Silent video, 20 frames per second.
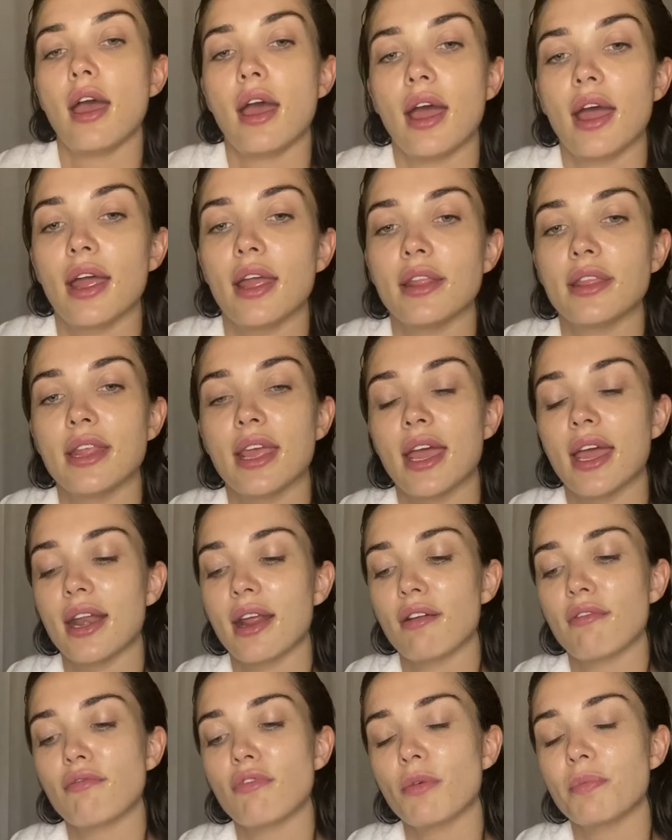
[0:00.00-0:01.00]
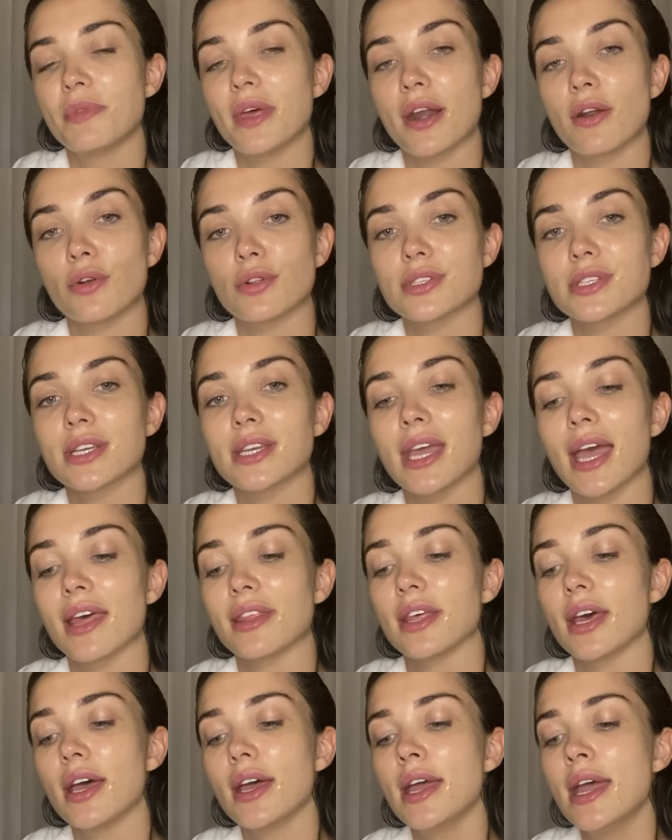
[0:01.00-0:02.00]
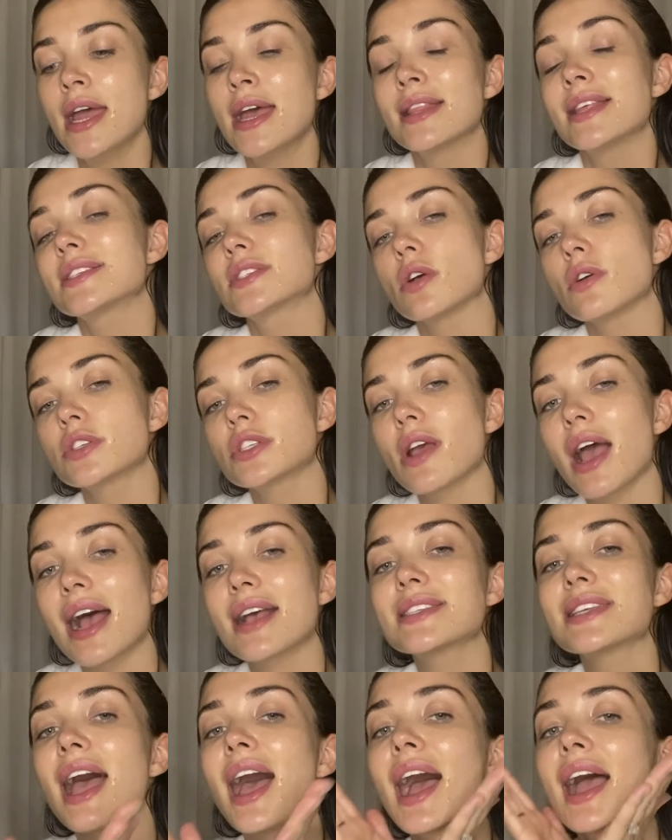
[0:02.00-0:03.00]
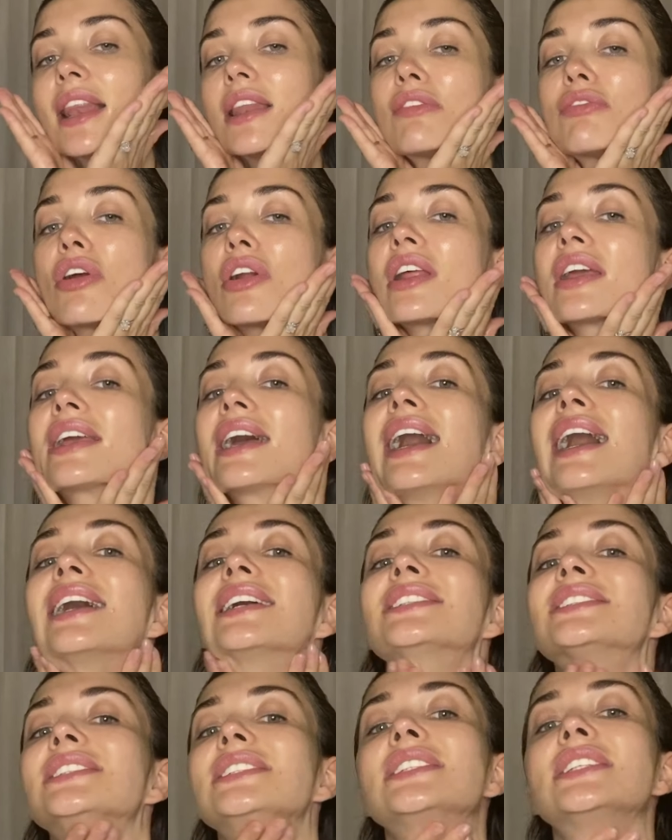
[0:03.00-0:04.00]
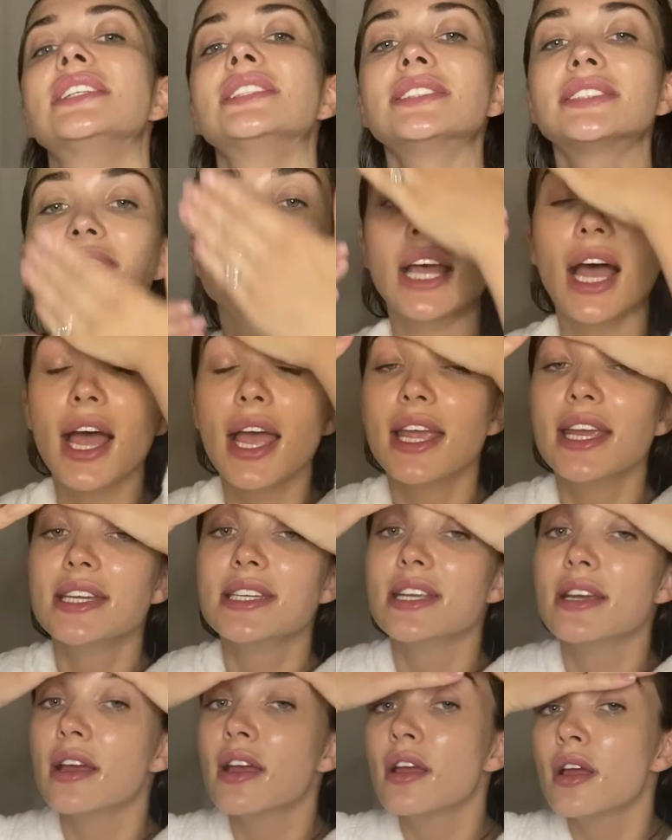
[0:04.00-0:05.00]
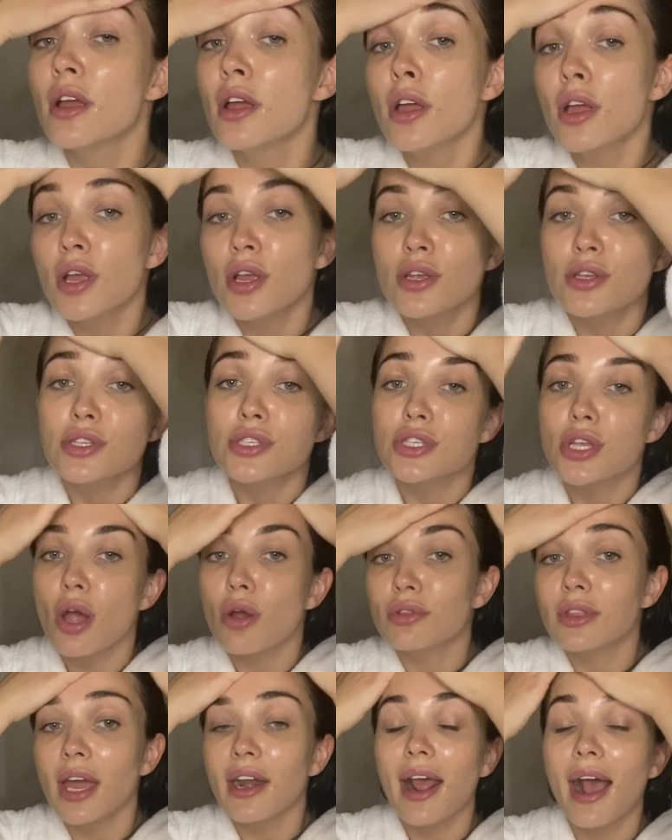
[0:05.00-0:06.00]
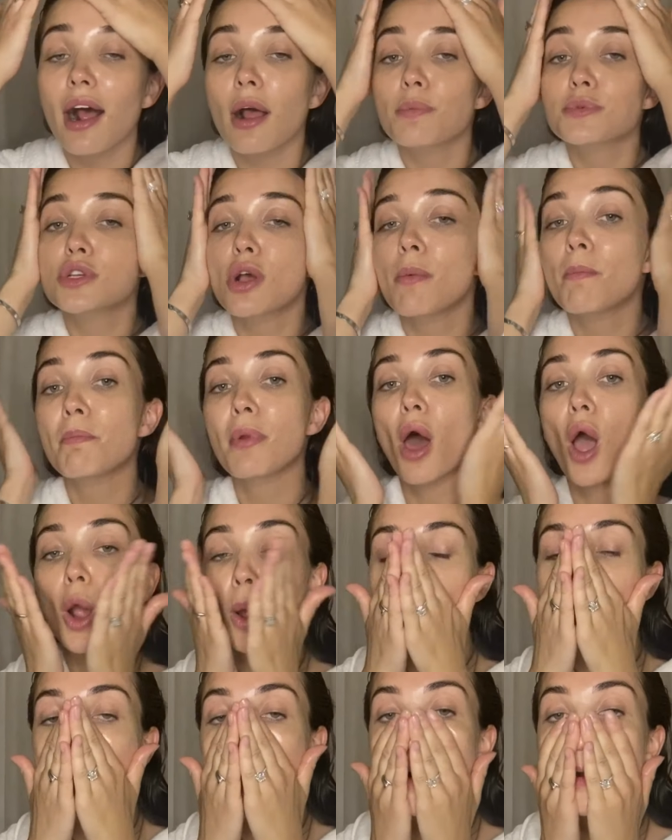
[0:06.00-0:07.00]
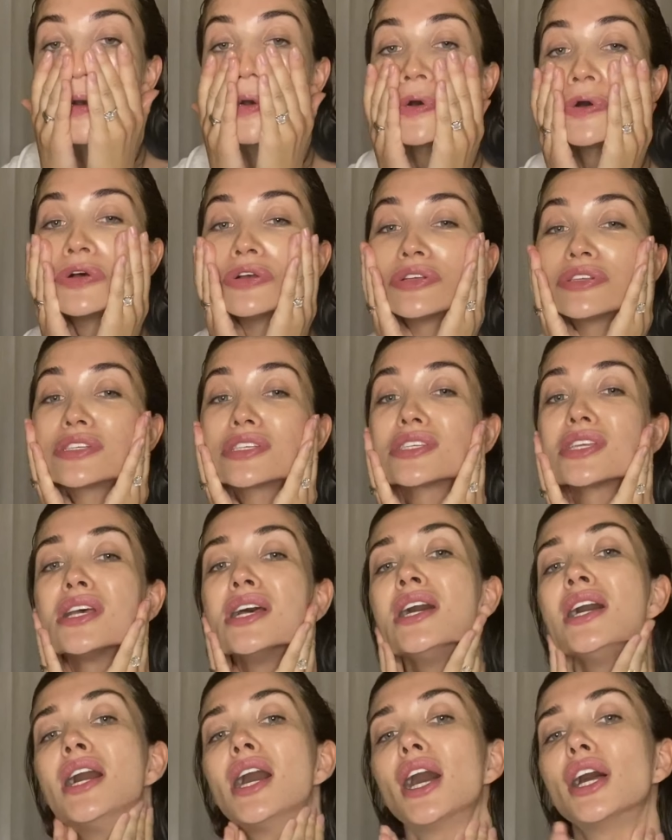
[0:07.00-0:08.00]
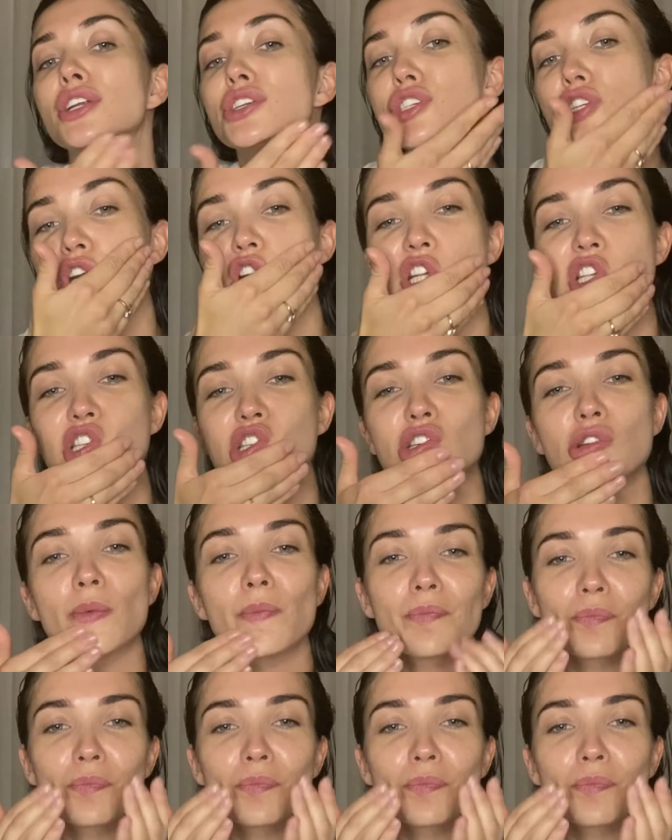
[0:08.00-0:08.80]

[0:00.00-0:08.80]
And then I rub that all together. This also has hyaluronic acid inside, so that helps unblock pores and just